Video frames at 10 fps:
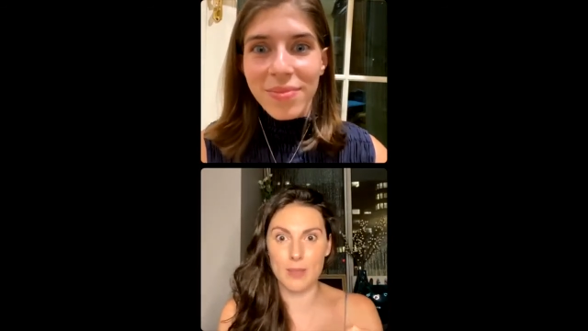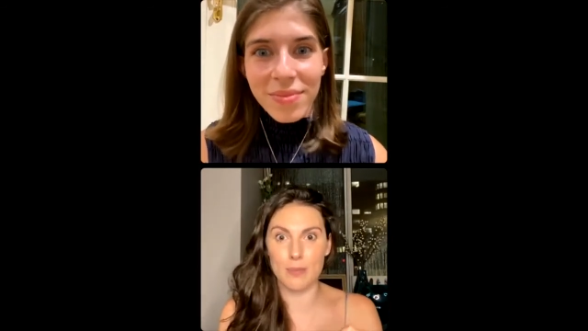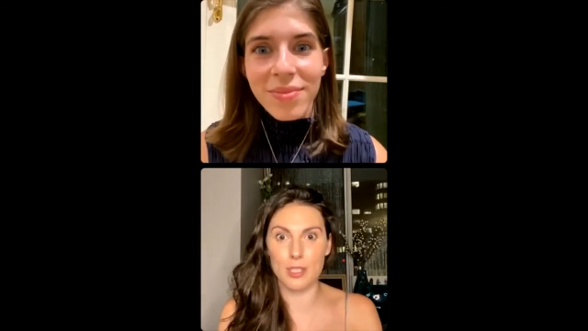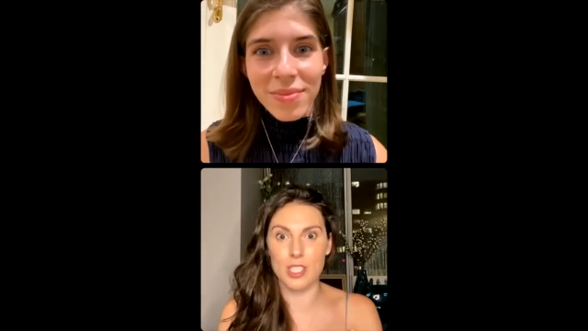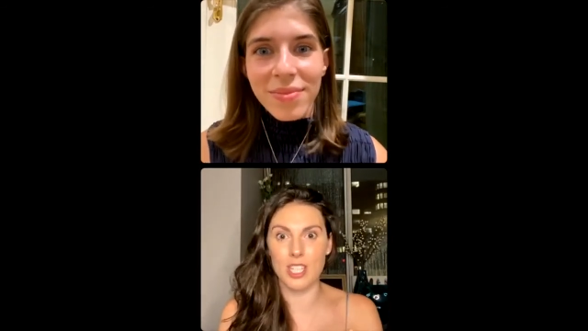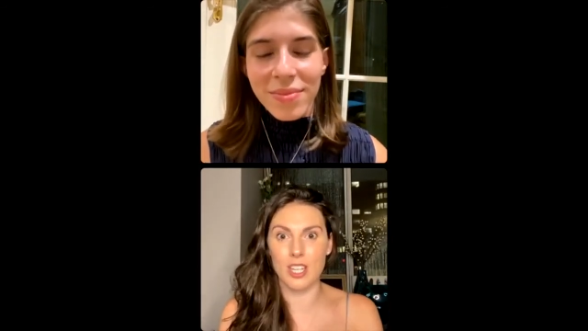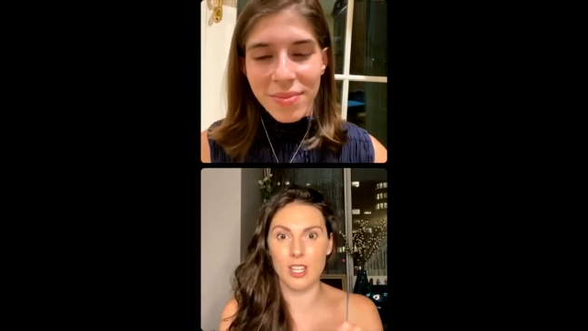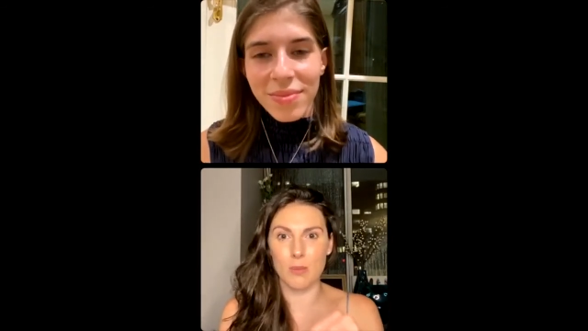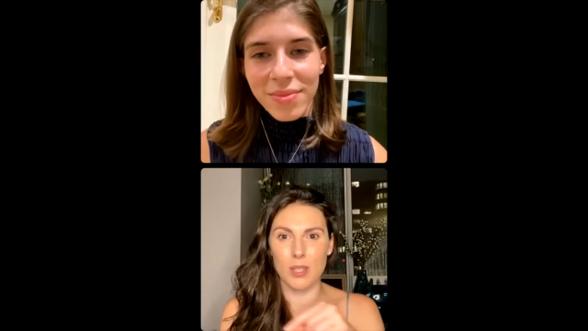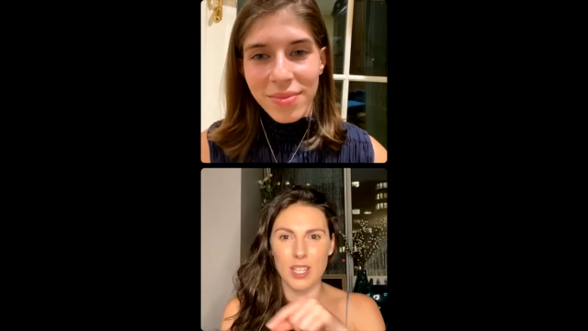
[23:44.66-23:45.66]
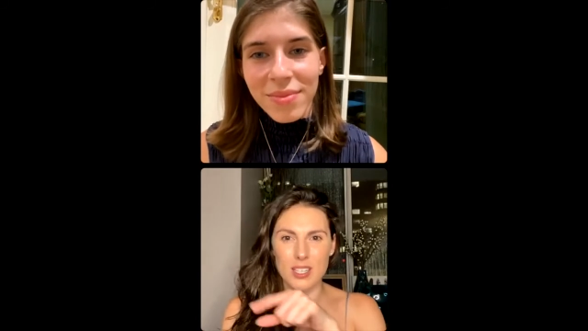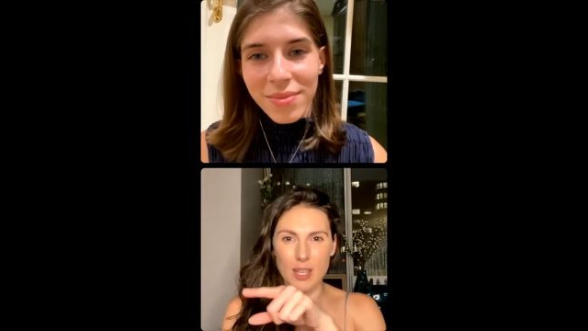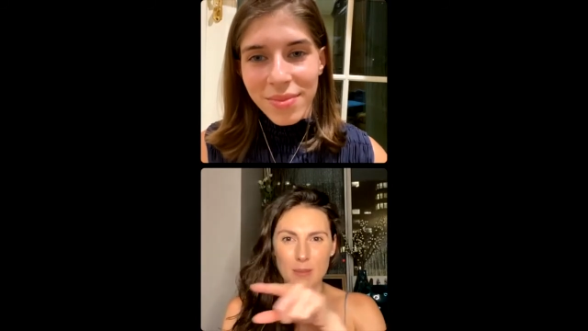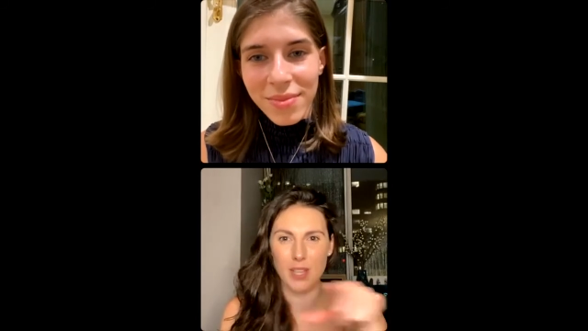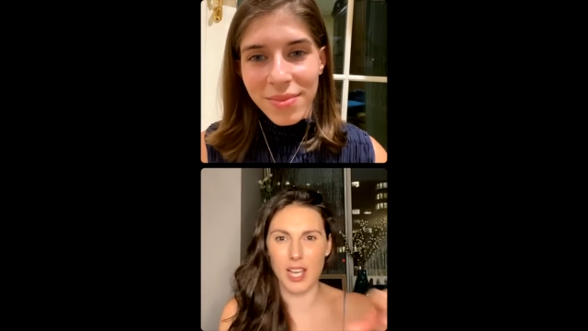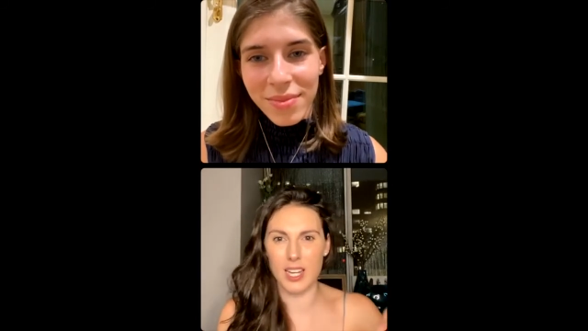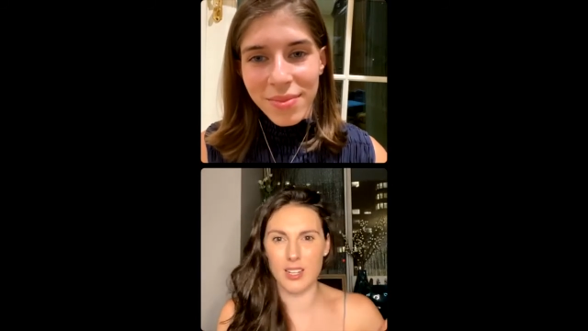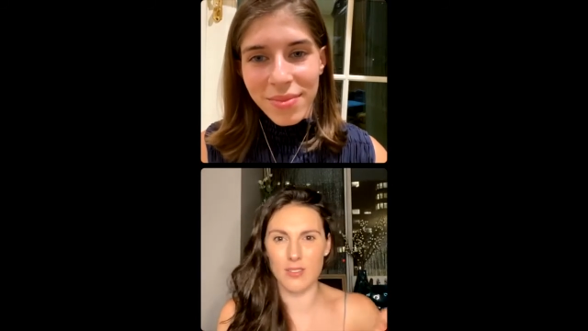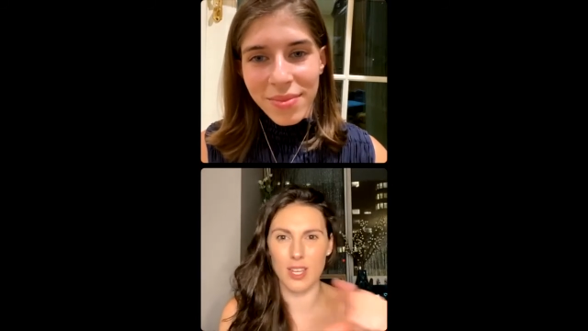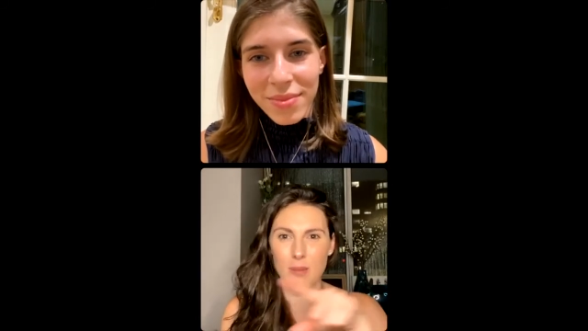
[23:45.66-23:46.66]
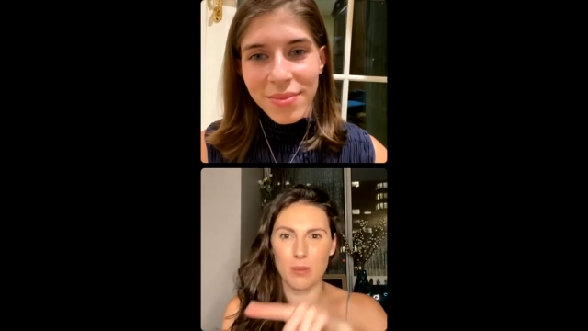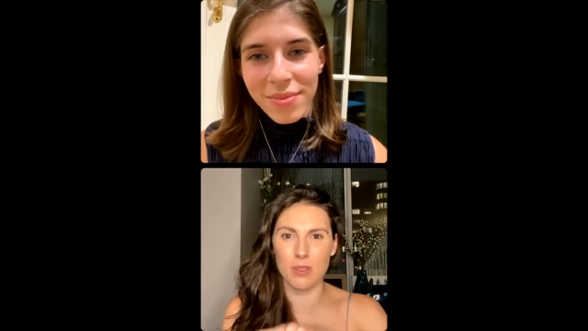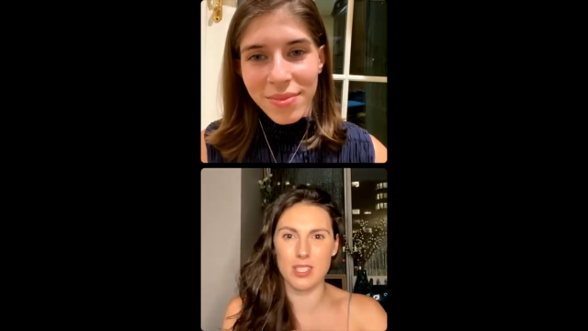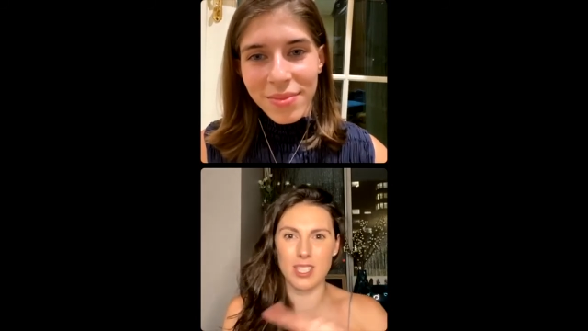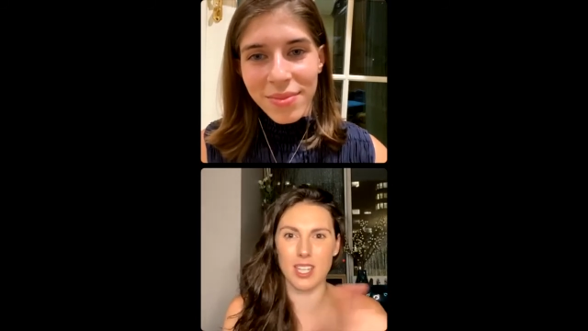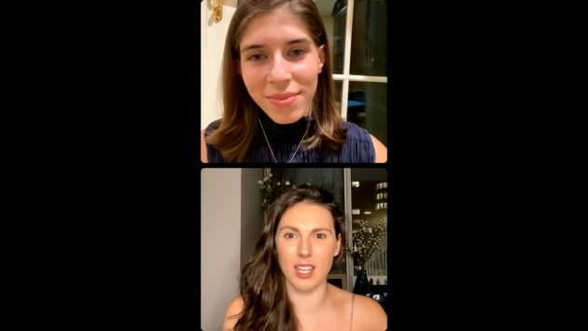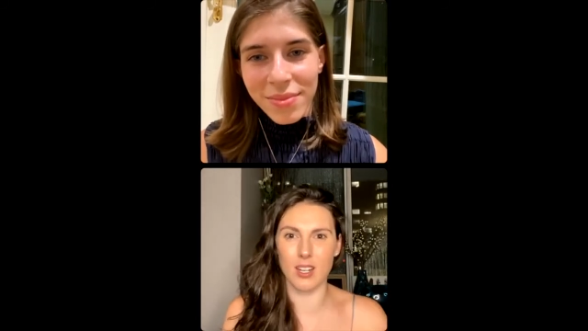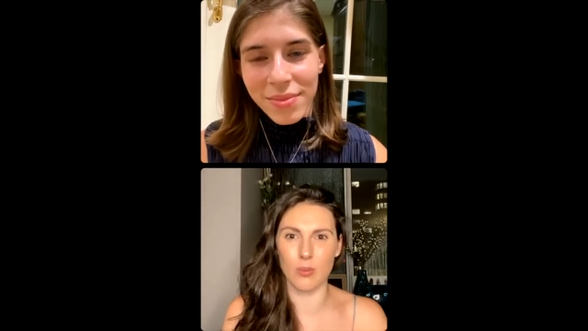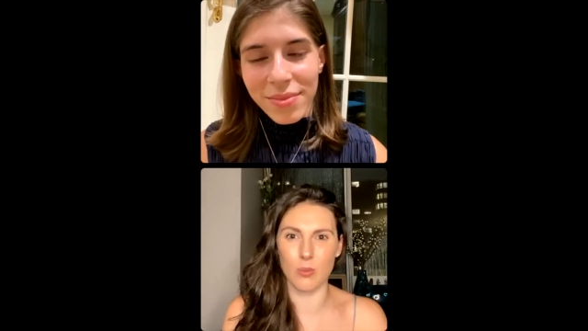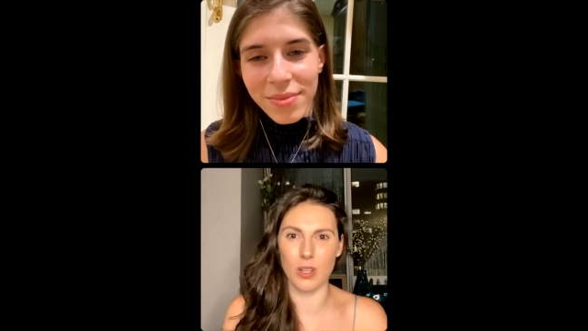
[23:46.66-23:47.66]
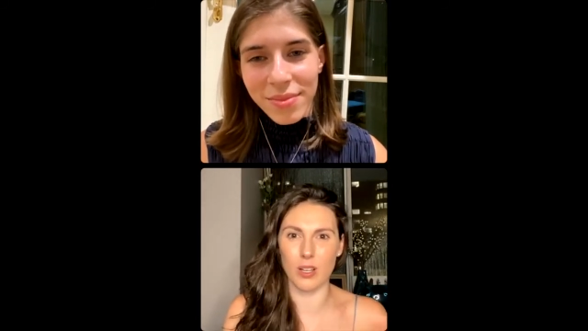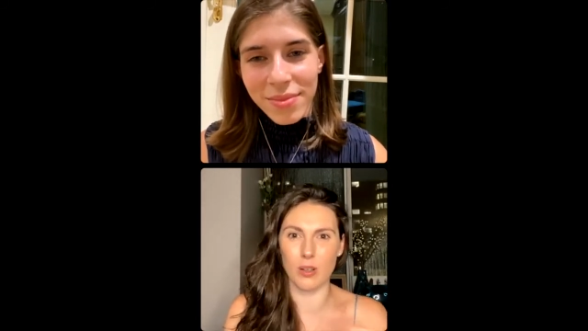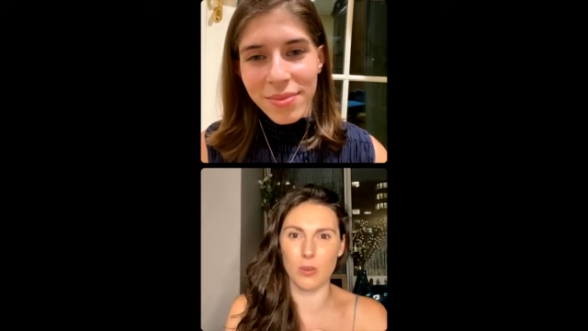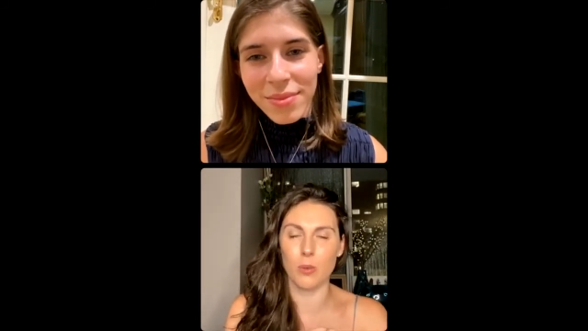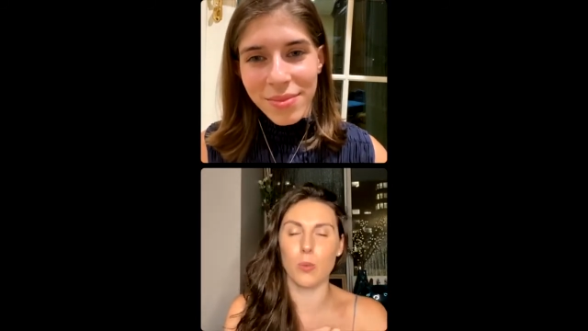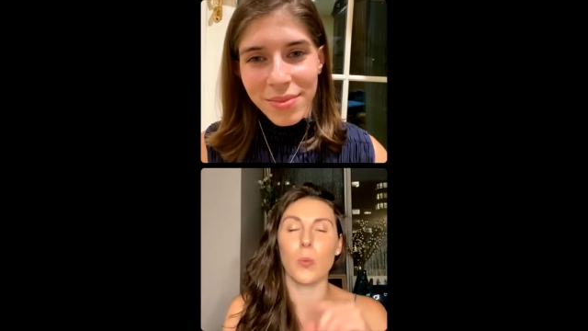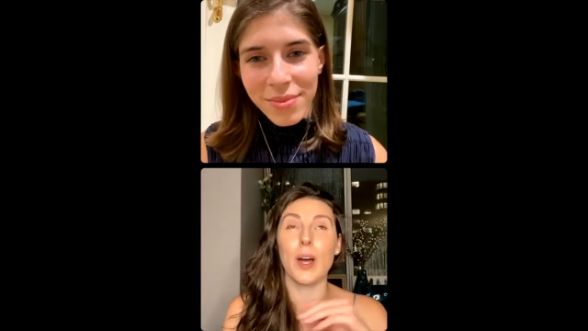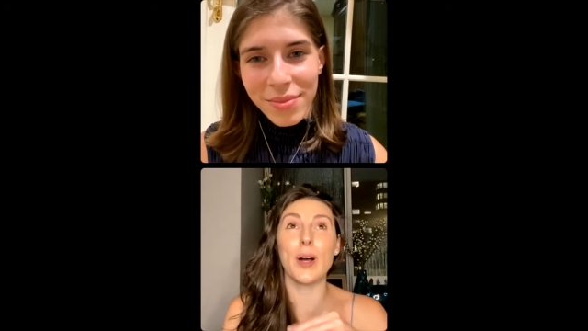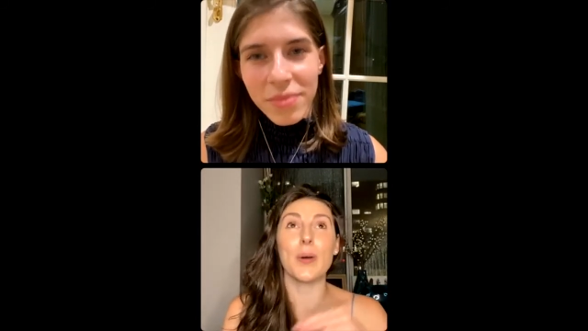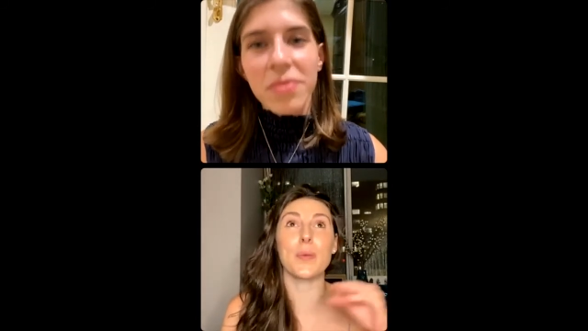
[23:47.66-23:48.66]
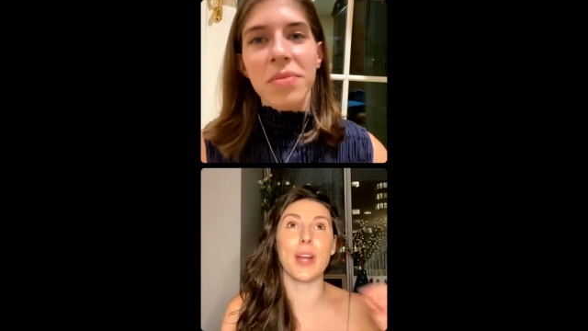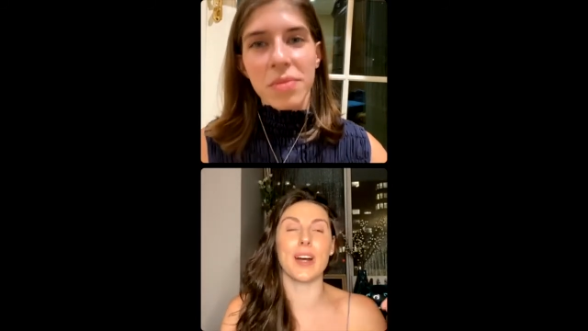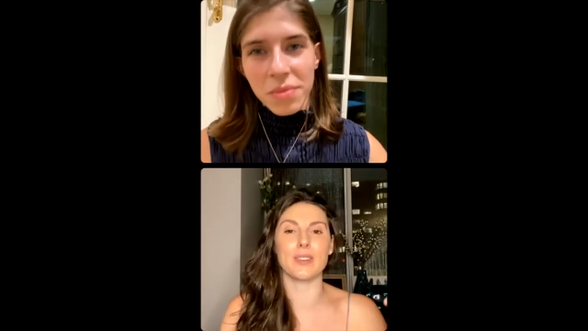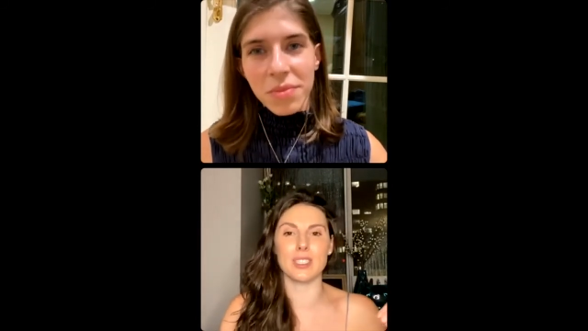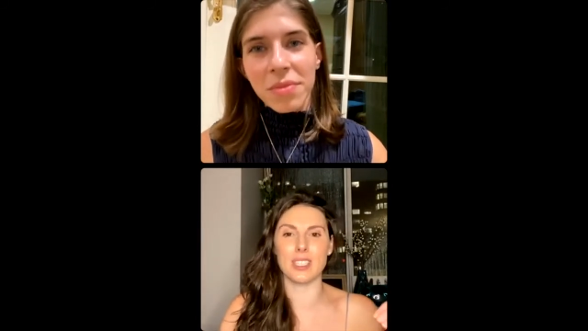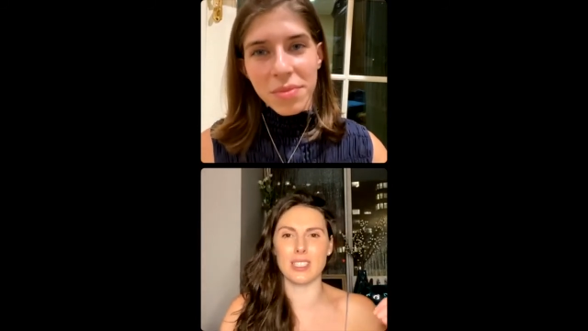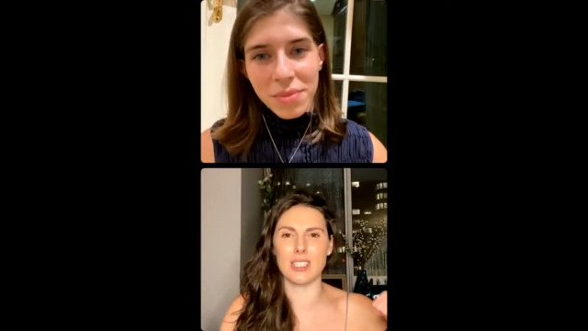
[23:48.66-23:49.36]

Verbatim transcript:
Speaker 1: particular, because I'm kind of able to get a real well-rounded